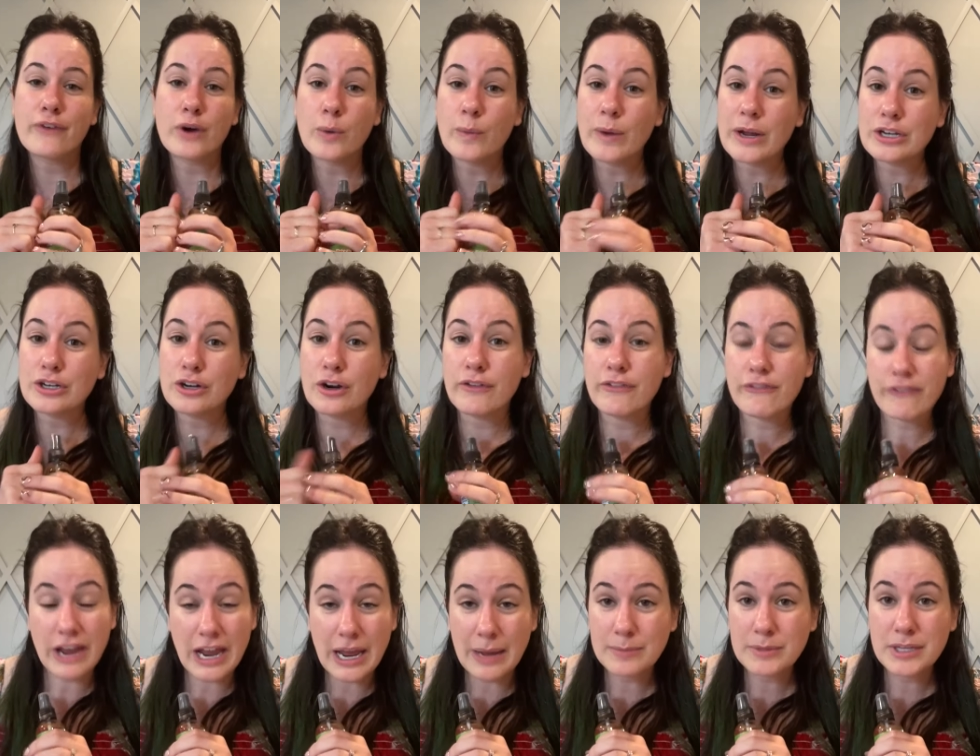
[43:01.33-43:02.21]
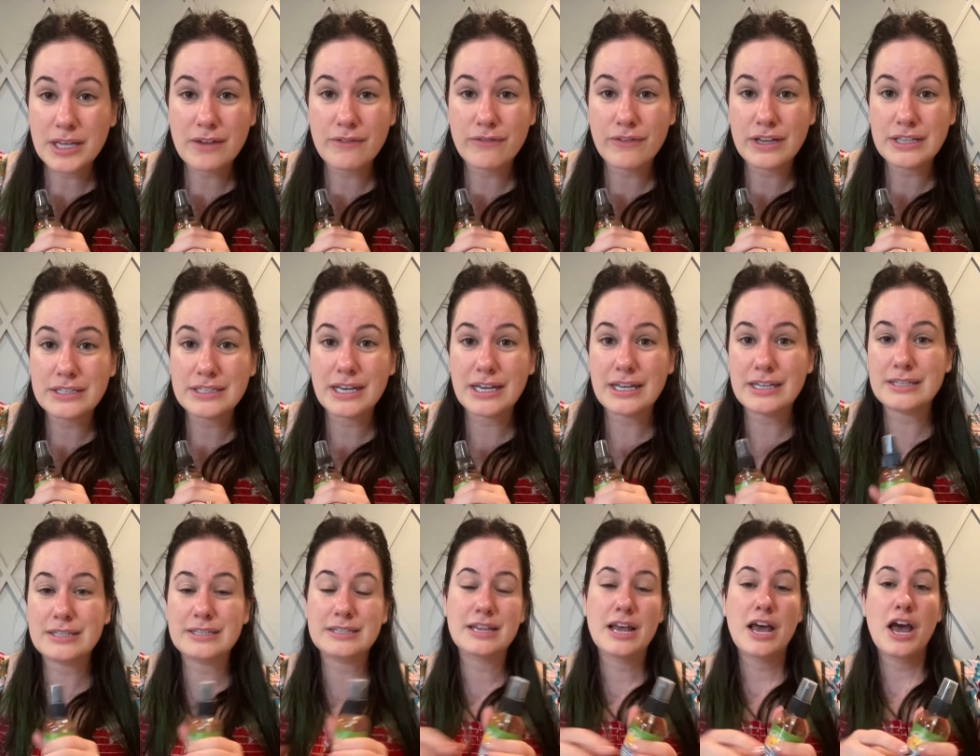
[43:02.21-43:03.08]
for when your family
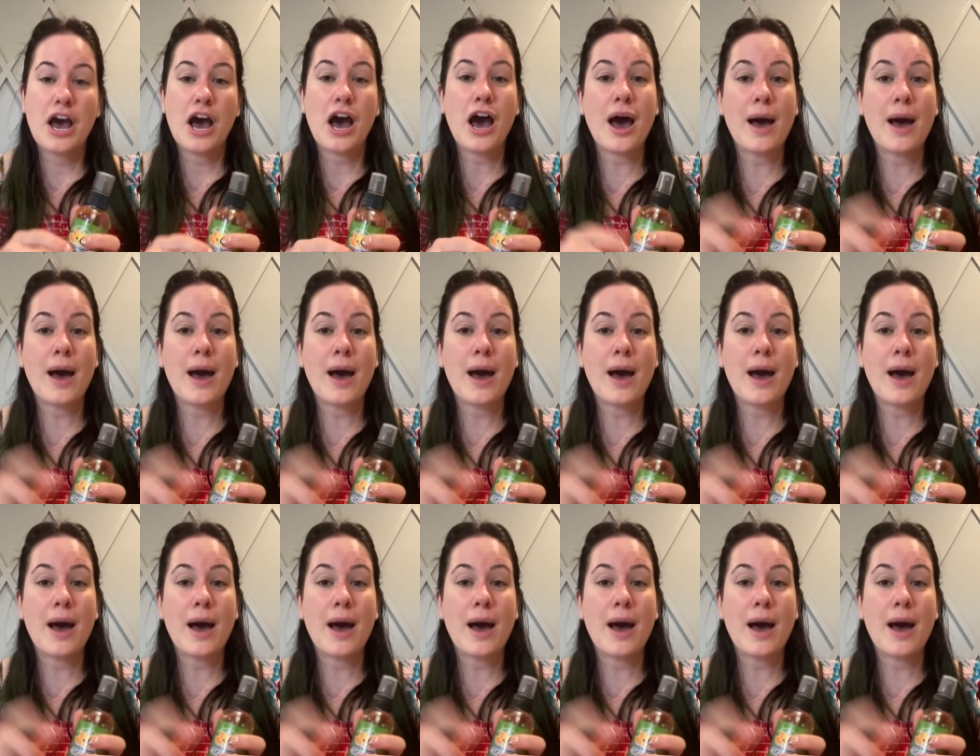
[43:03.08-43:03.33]
visits.